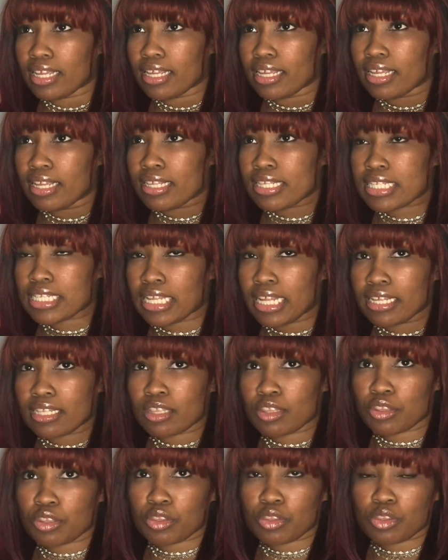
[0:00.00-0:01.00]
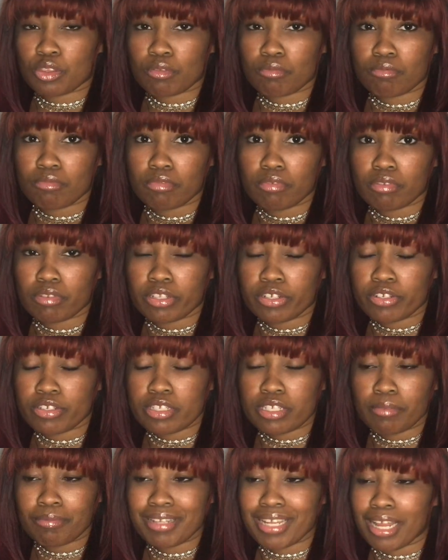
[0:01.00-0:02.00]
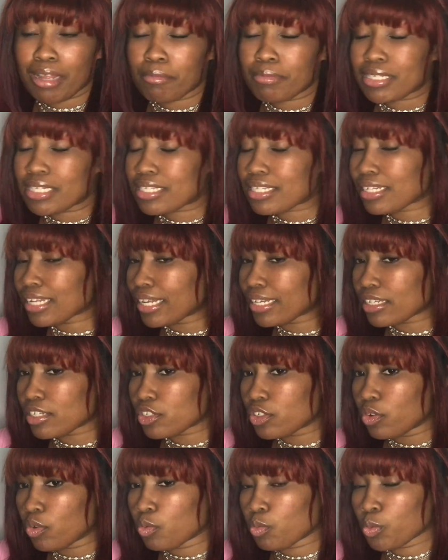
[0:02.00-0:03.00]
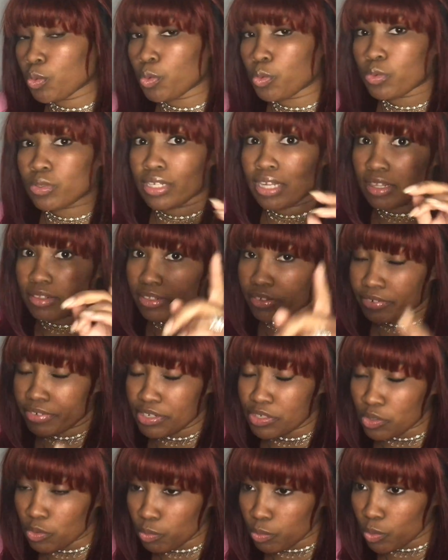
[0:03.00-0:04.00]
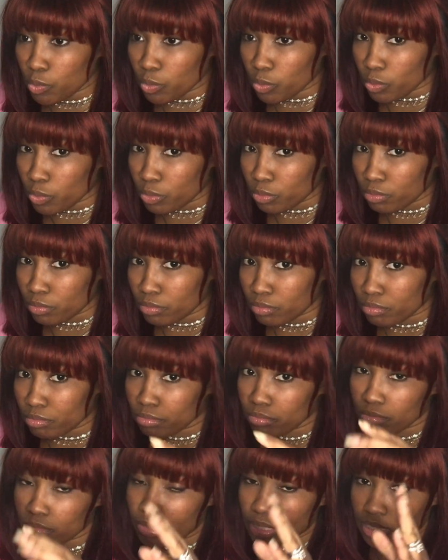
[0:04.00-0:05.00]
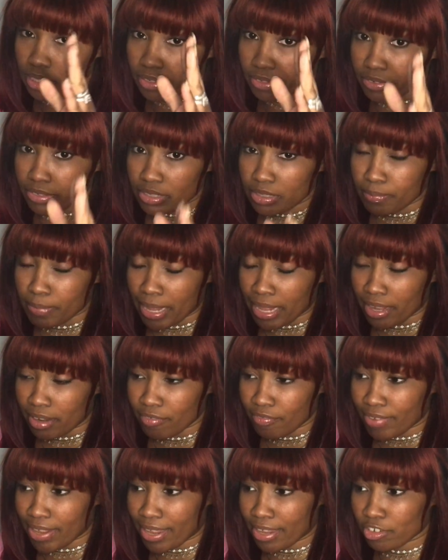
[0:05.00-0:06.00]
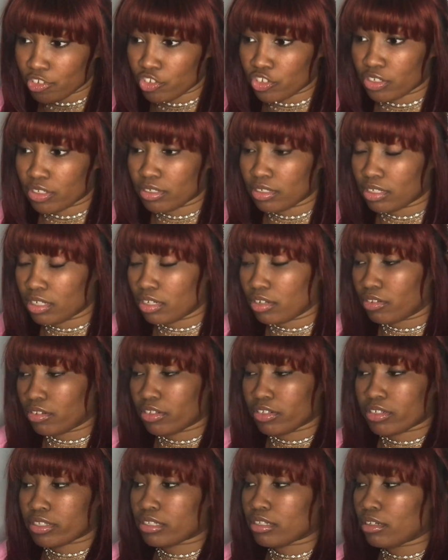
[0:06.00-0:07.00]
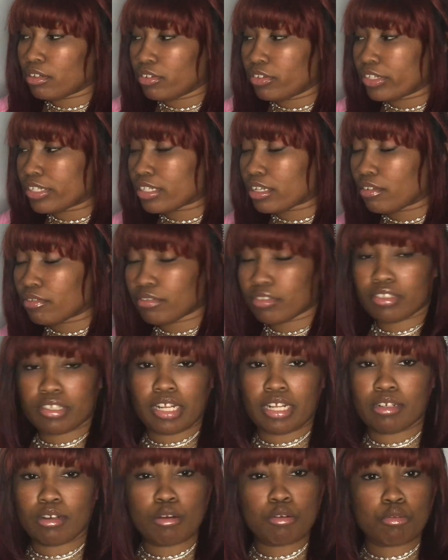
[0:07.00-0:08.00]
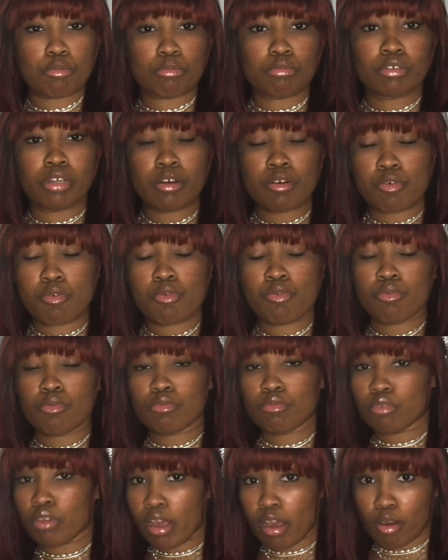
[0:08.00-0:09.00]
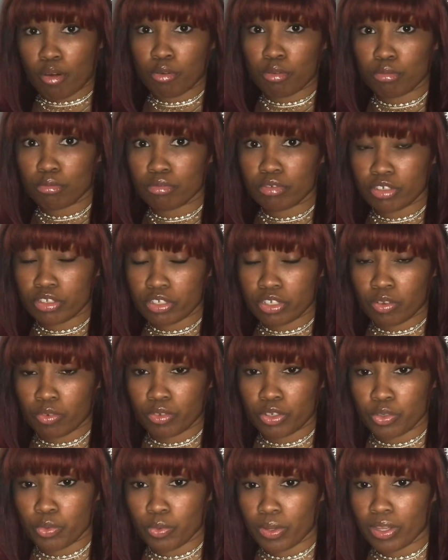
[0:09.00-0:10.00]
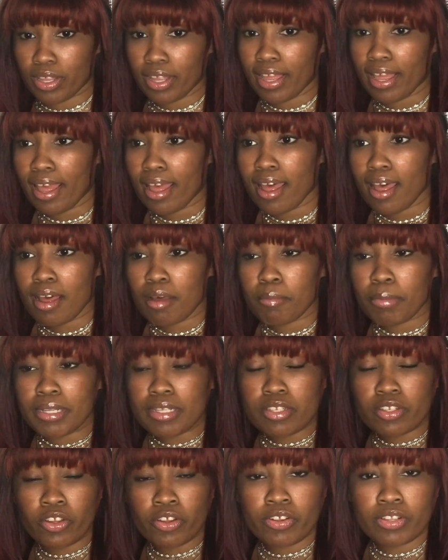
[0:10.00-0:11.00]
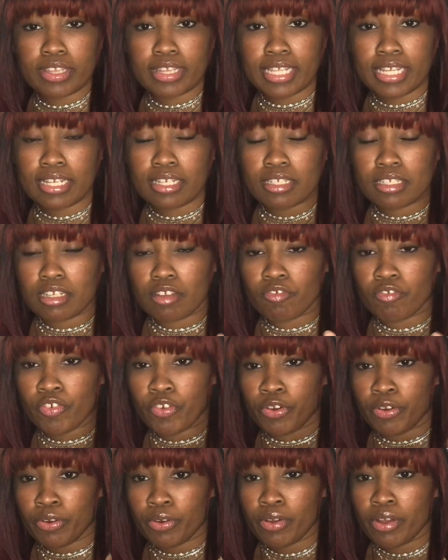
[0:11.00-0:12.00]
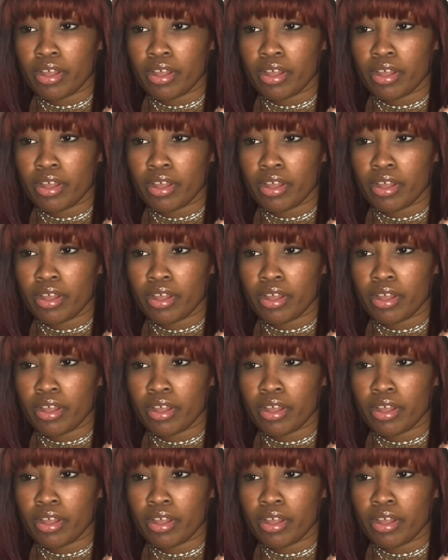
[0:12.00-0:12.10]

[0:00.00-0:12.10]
it's like sometimes it's like it's no rules. Now, there is a rule and there is bad fashion. You know, there's certain stuff that's like, oh, no, just don't do it. But certain things, if you're